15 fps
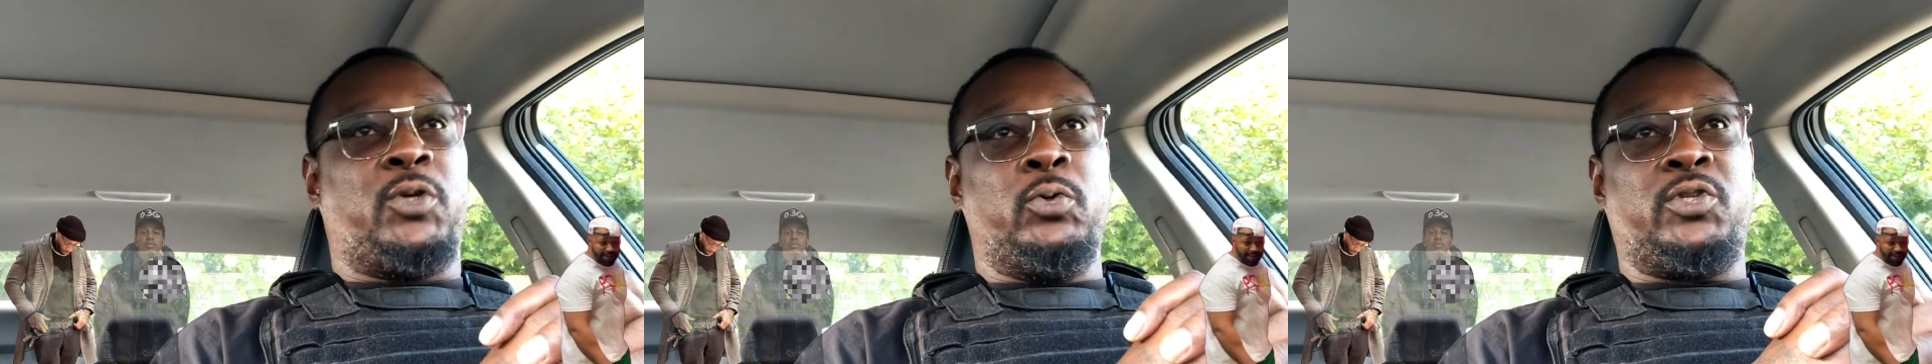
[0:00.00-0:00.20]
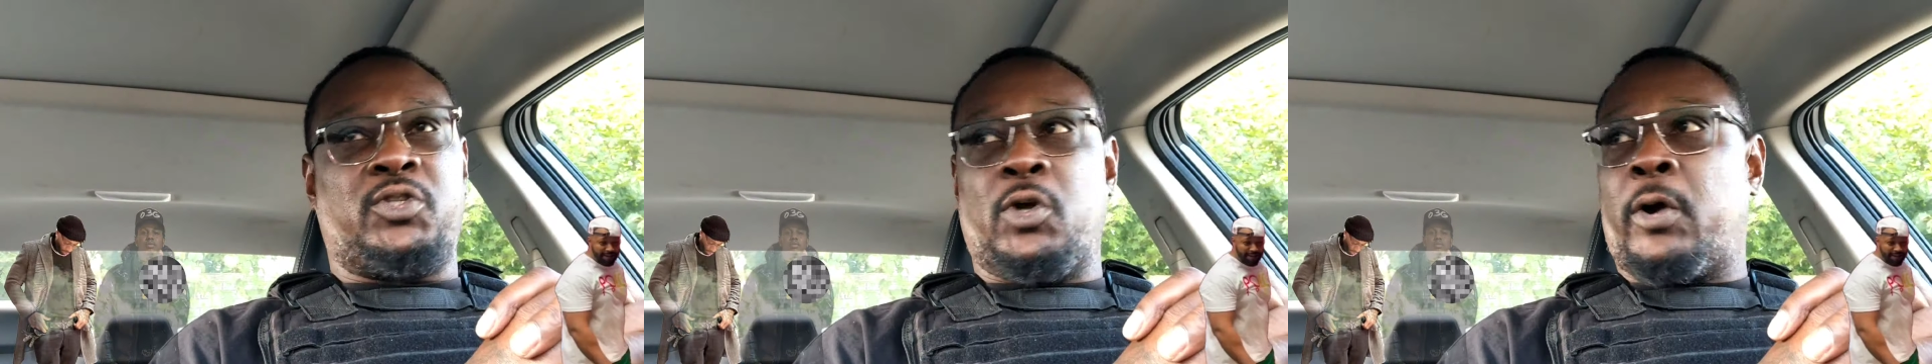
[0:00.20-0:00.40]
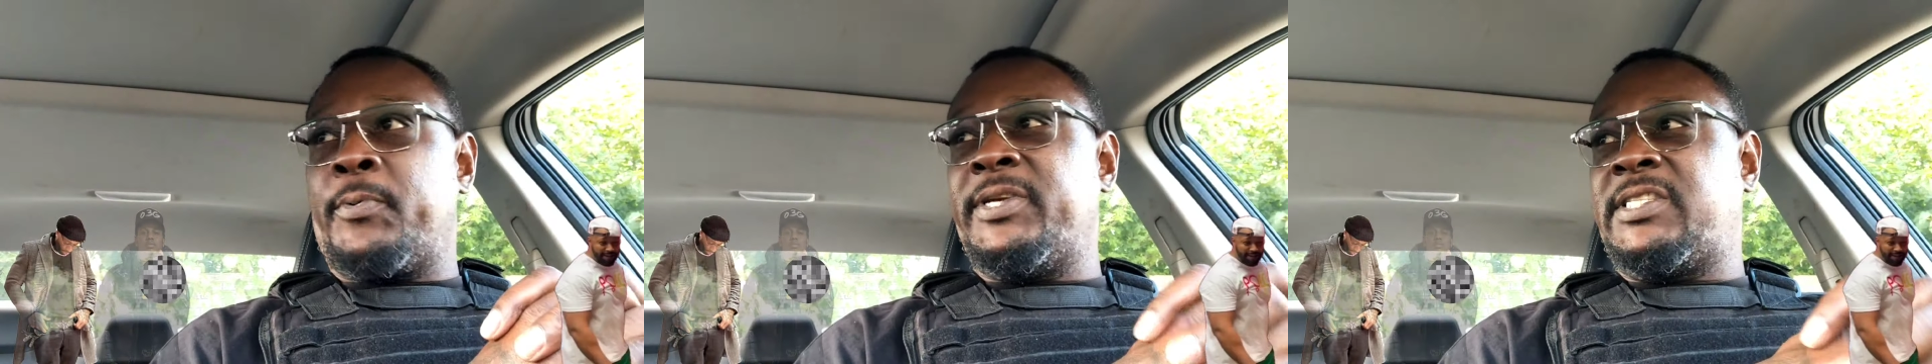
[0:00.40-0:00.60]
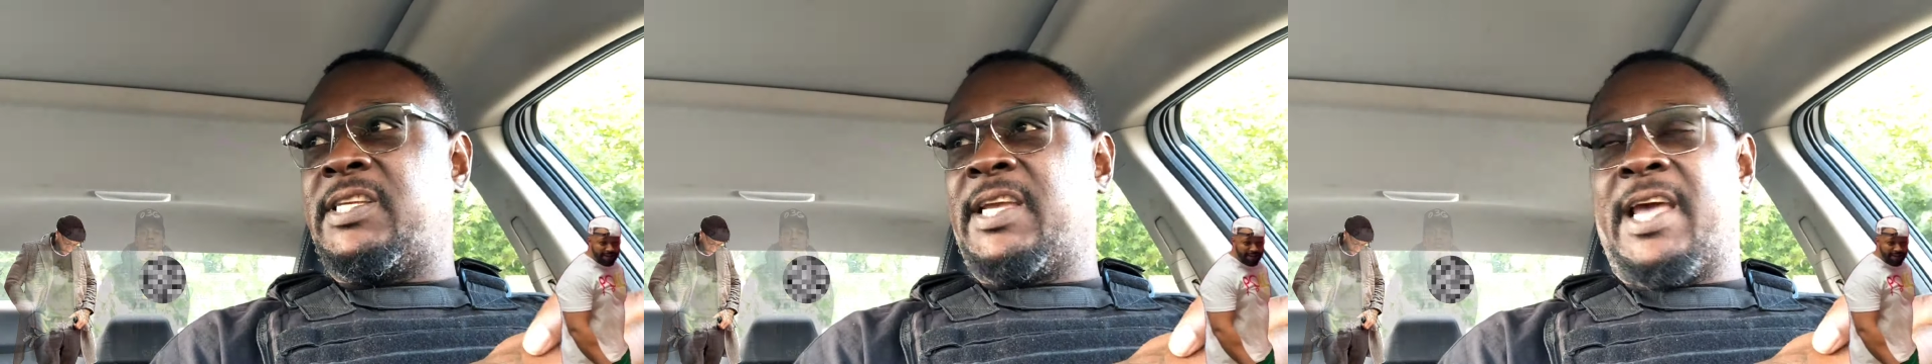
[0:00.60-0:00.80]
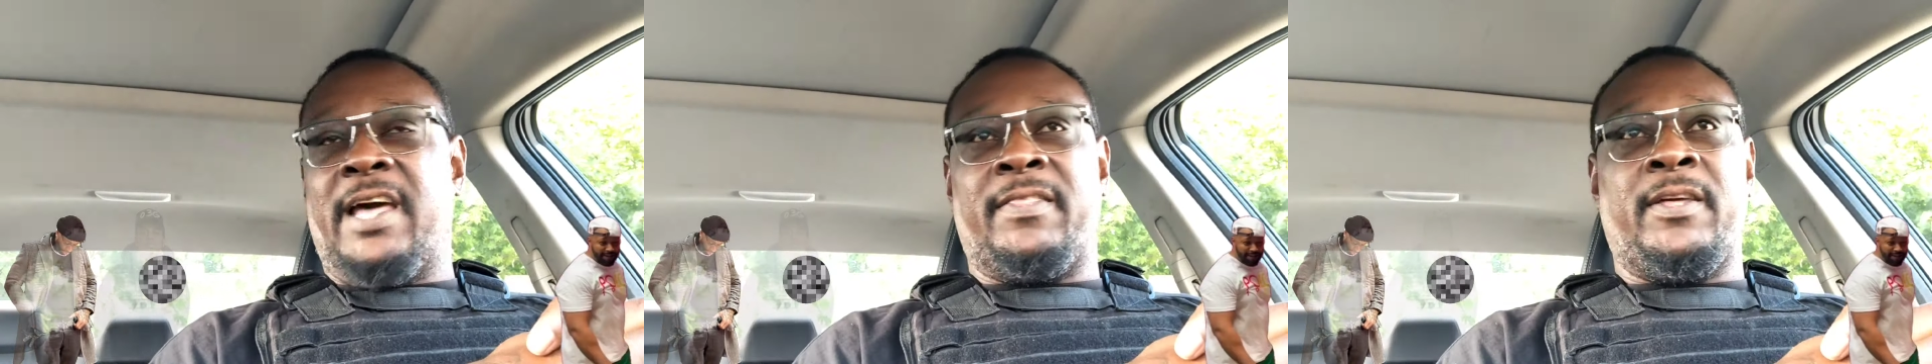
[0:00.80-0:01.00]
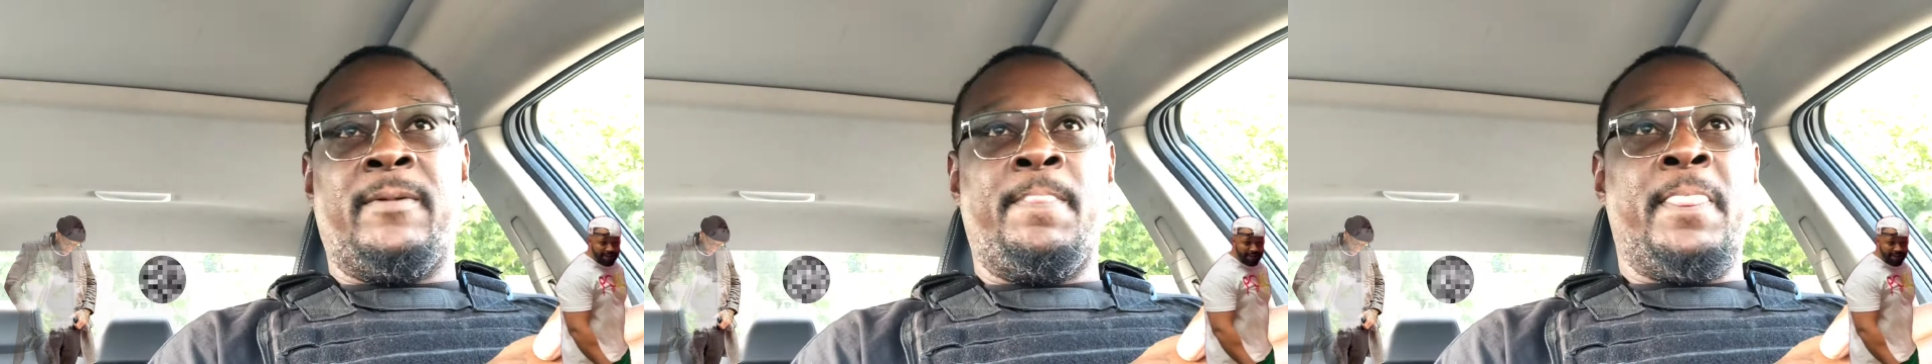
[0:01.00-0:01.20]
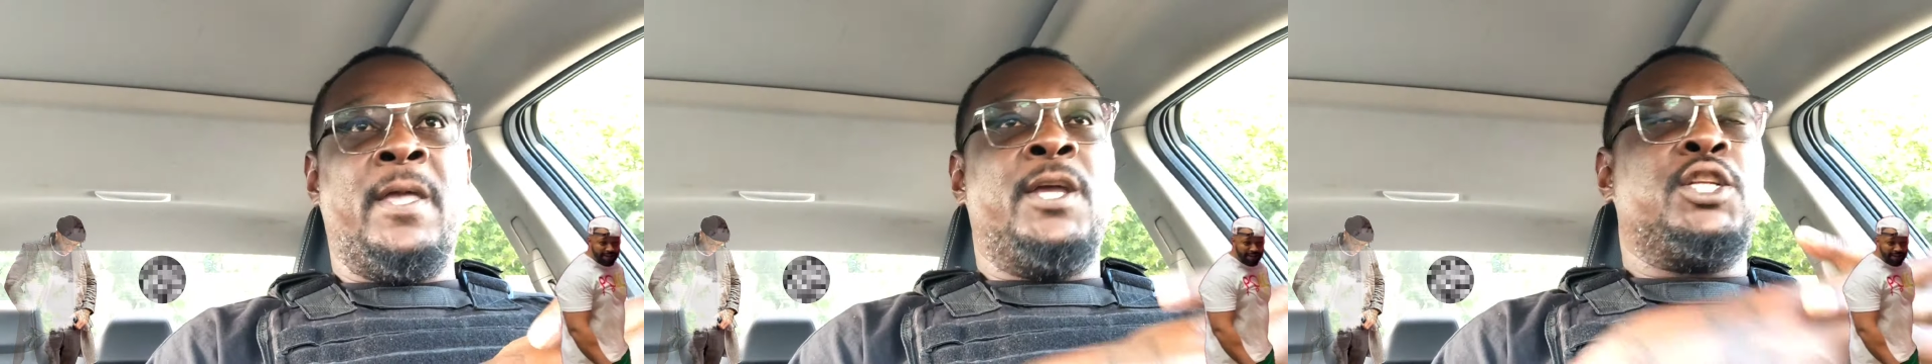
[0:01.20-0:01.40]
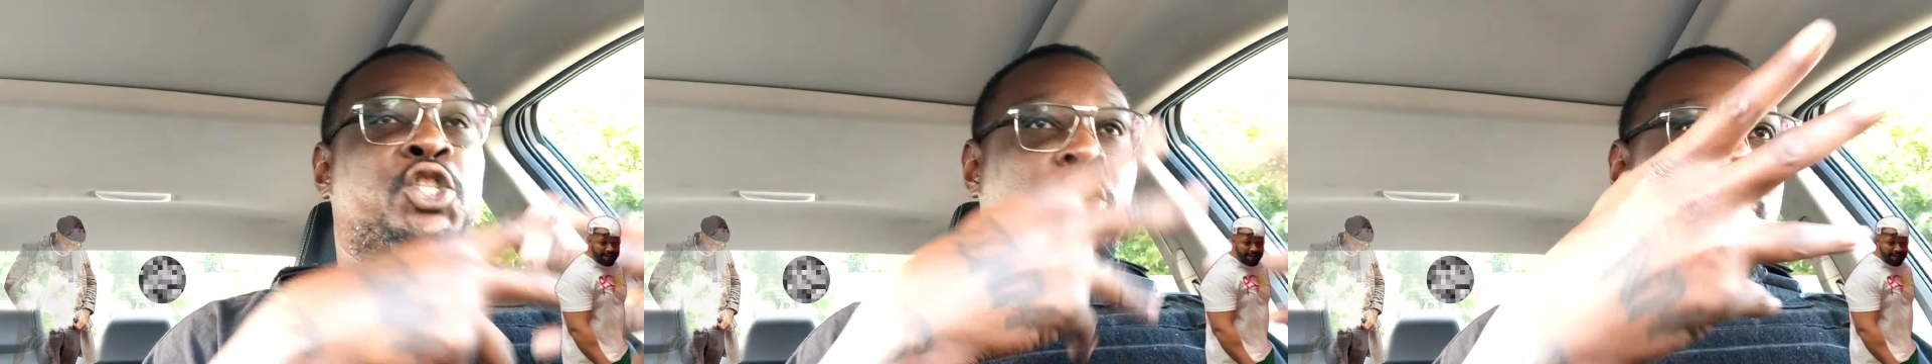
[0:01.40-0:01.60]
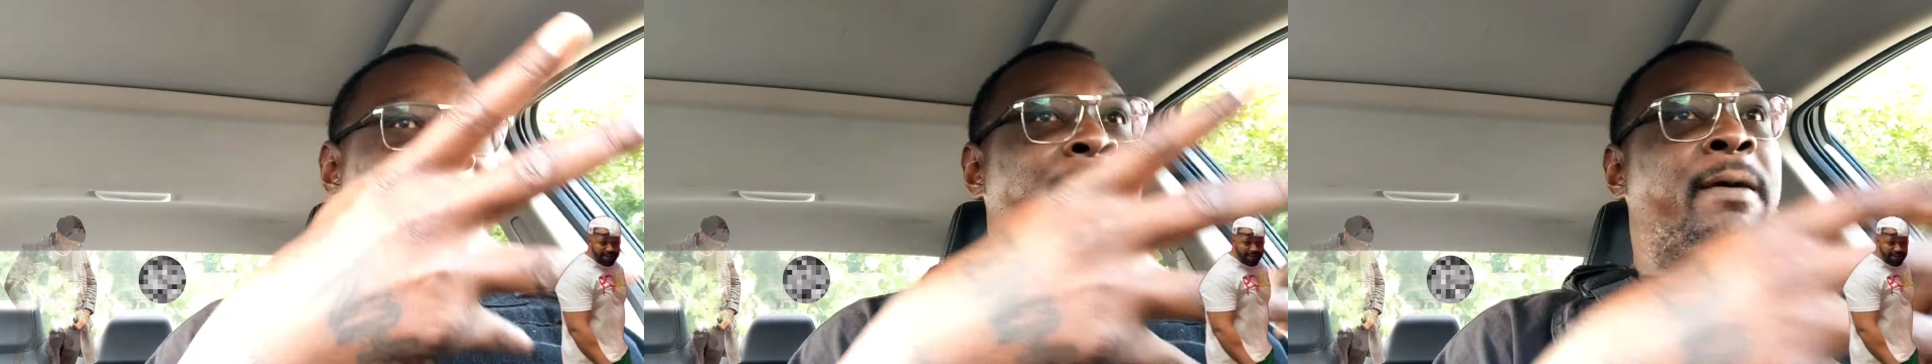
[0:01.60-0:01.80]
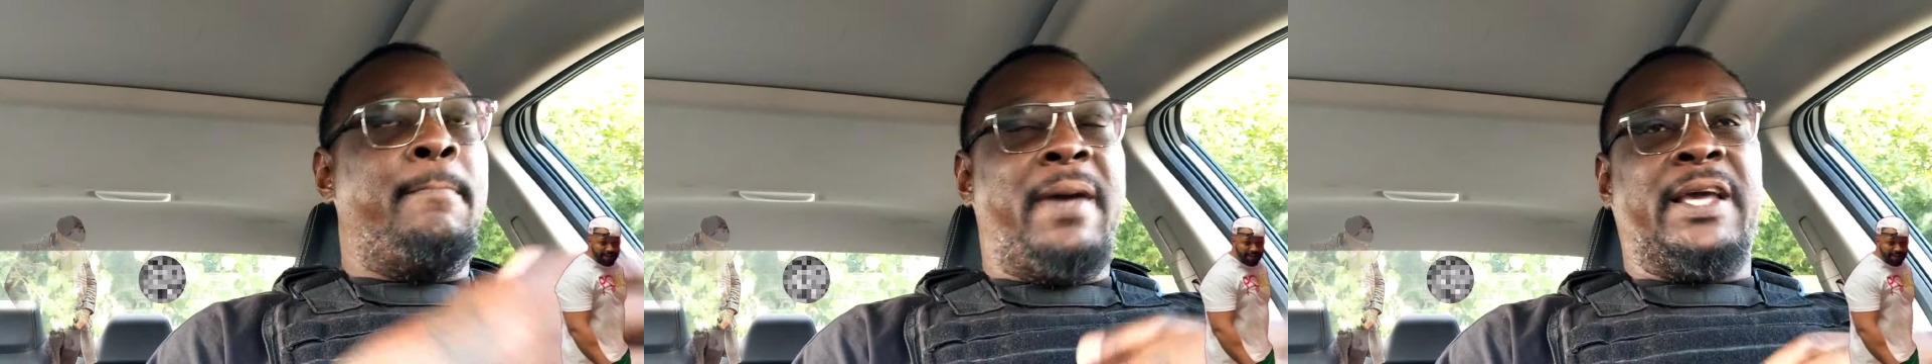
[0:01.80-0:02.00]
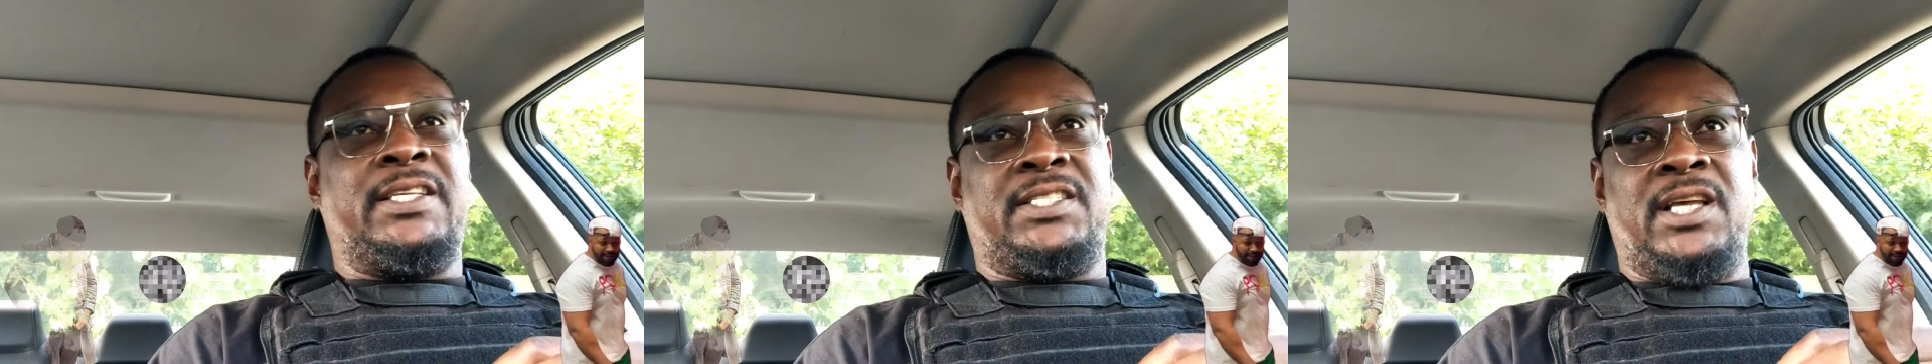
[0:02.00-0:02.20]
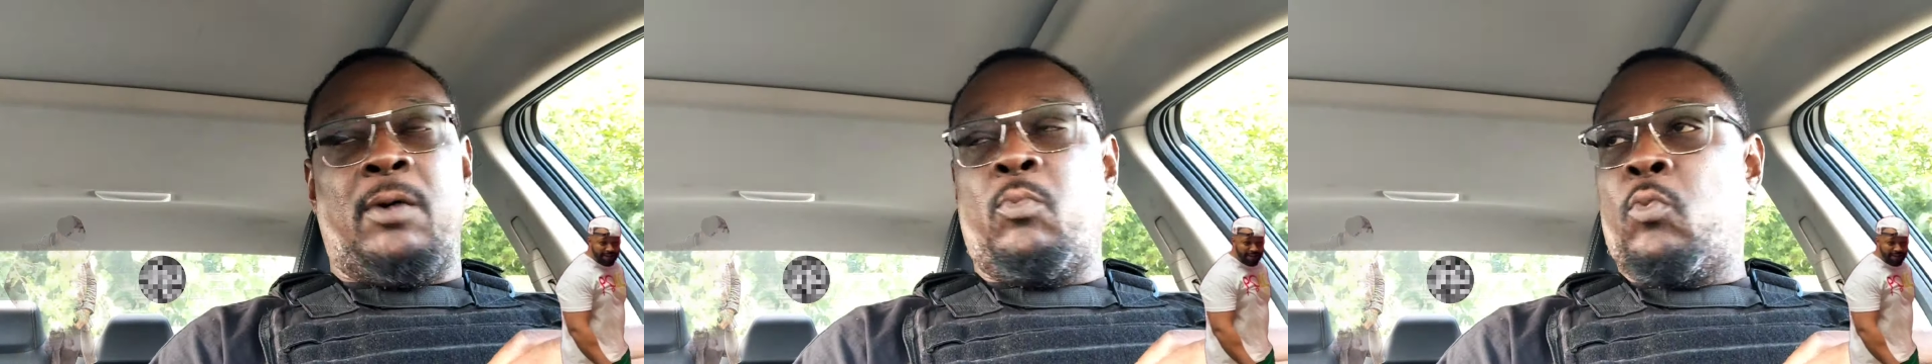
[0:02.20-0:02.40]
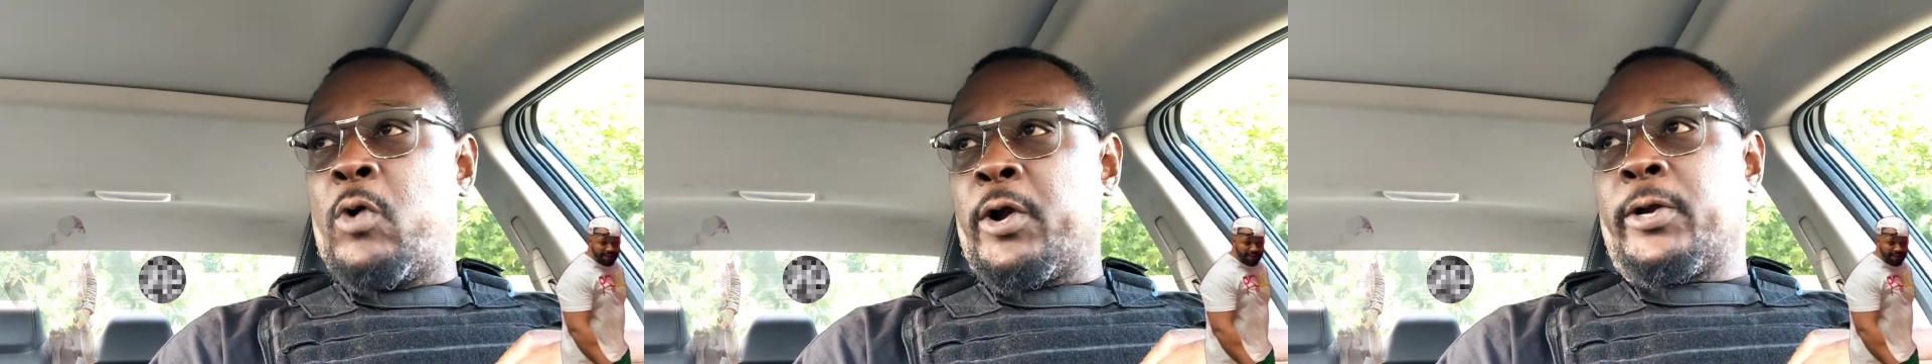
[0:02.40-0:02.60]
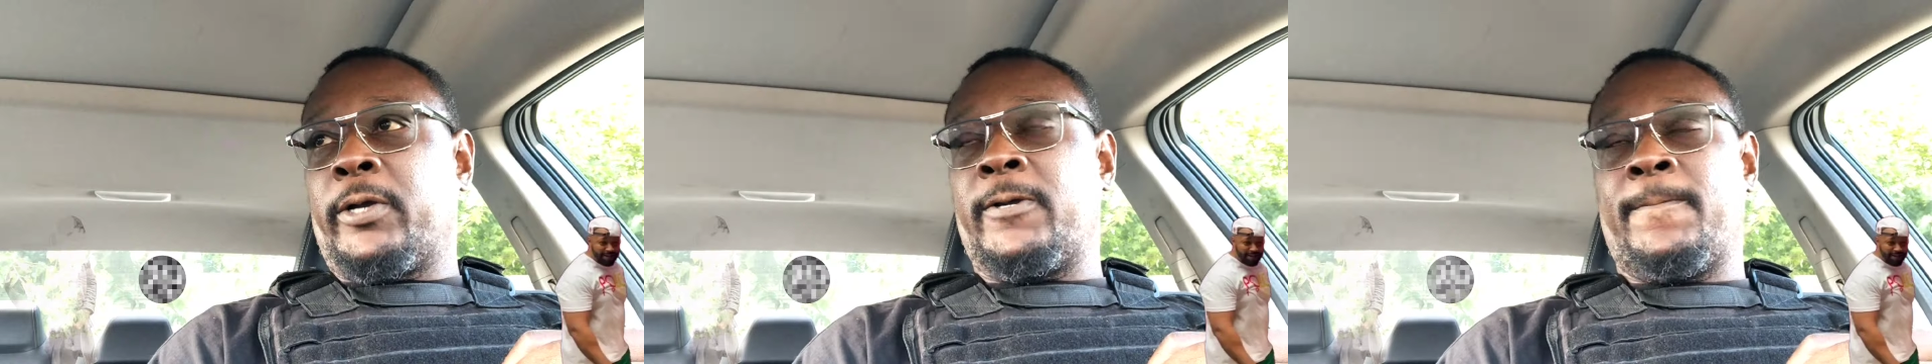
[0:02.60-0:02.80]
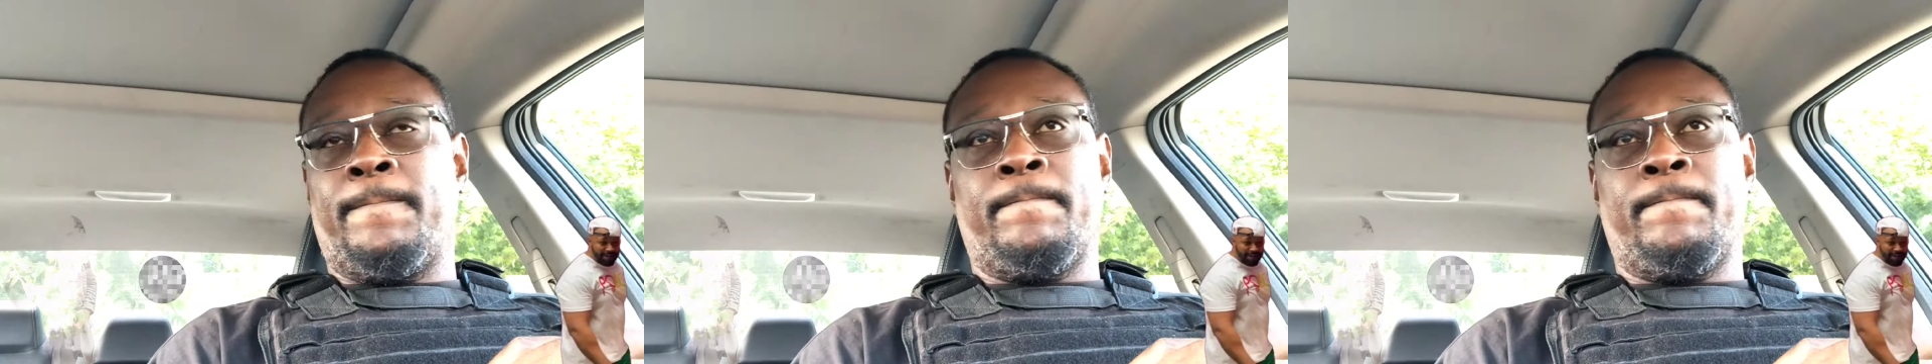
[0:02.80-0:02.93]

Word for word: two stories together, trying to make something work.